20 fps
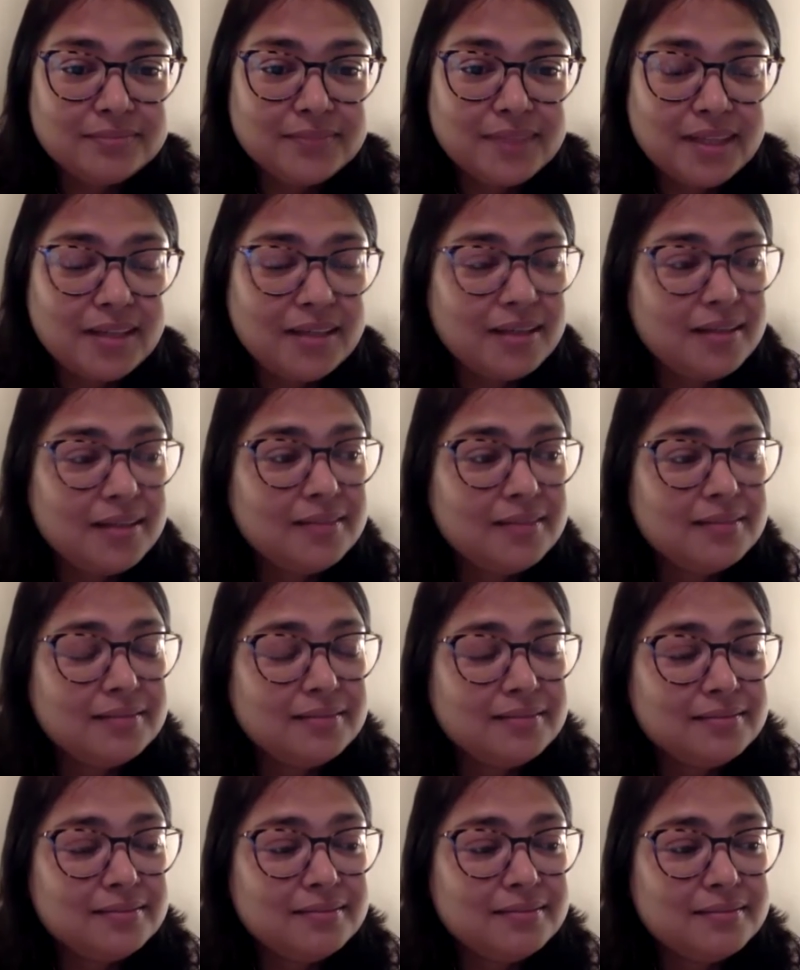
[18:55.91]

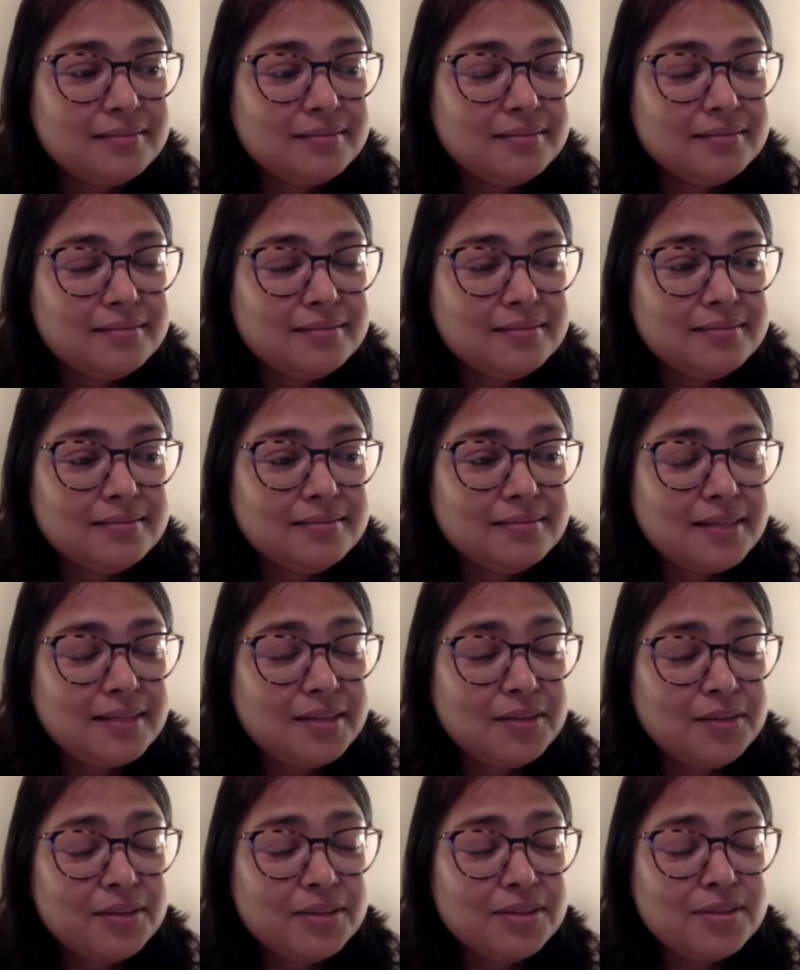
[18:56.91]
And
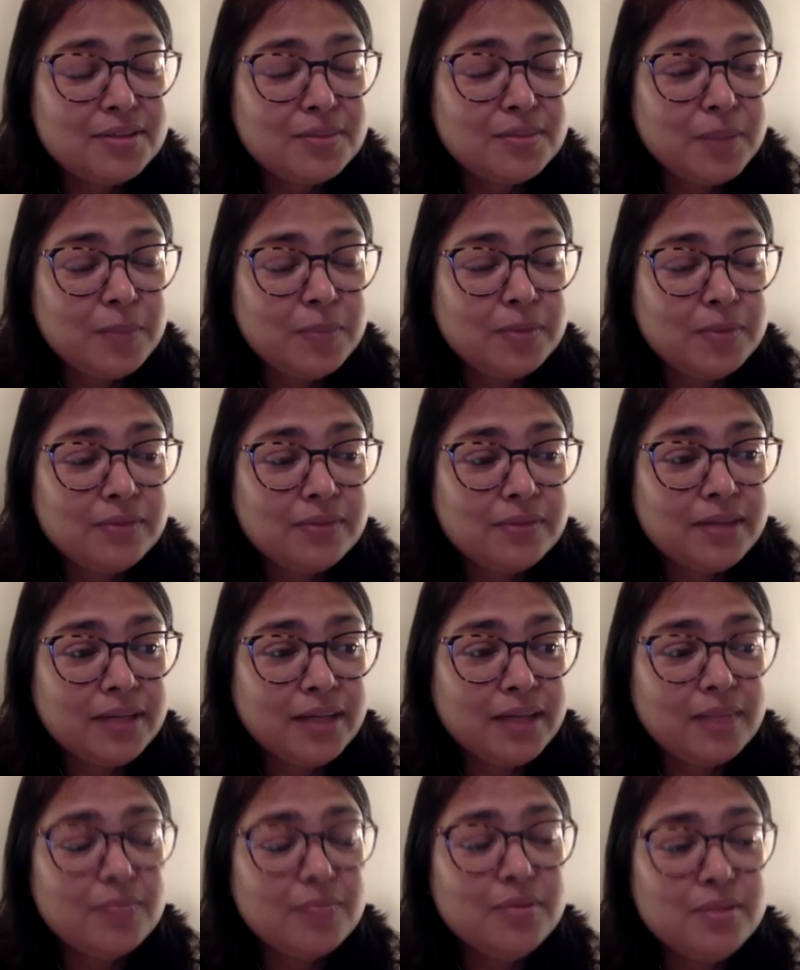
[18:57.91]
I wish people were
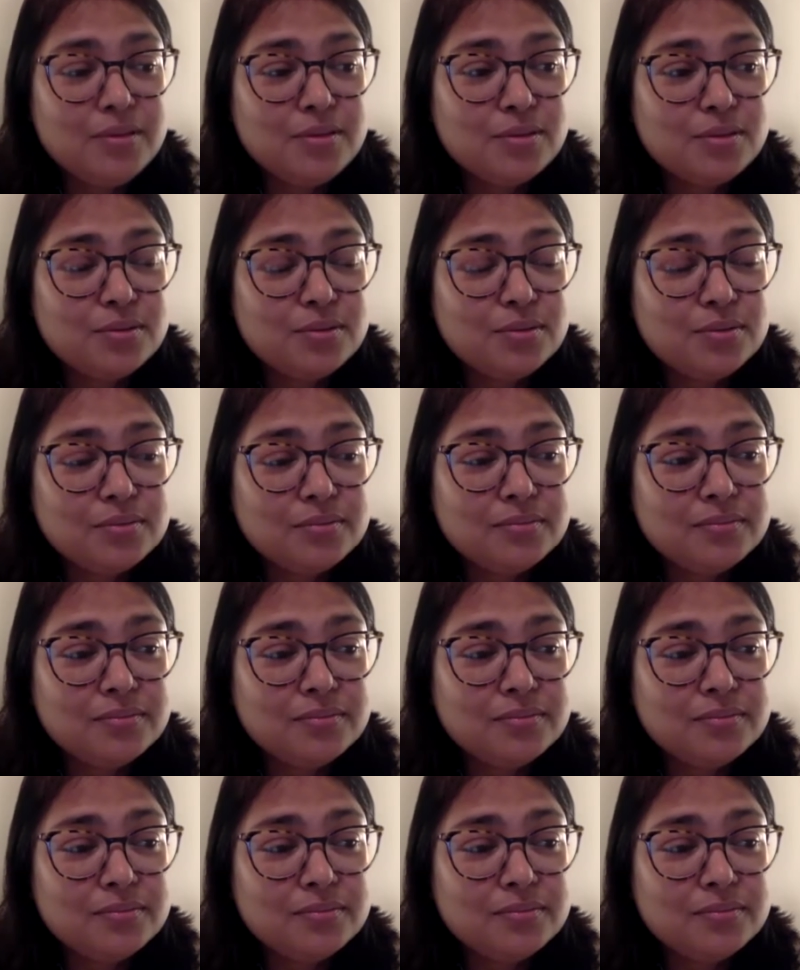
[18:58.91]
able to